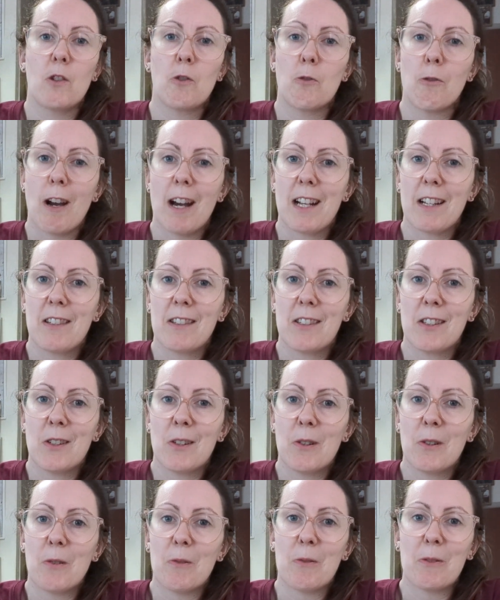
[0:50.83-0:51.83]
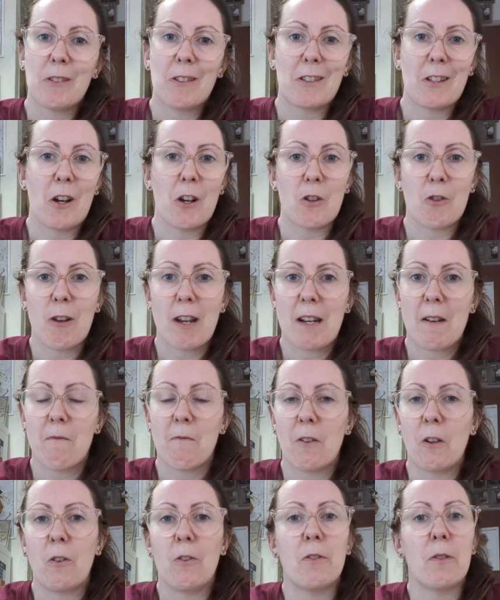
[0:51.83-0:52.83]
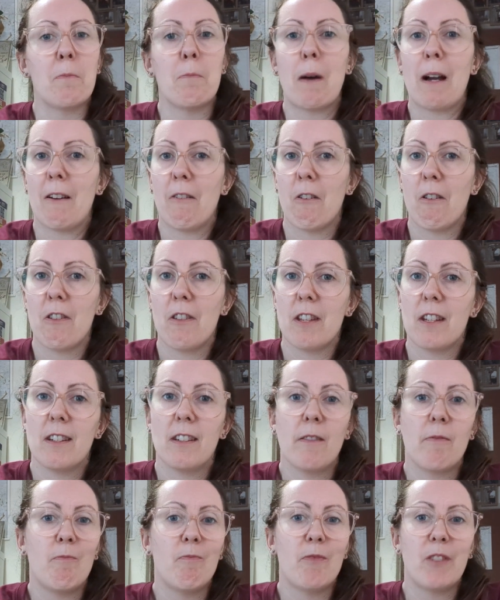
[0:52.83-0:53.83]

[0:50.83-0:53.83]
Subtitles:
tried to start training for London Marathon,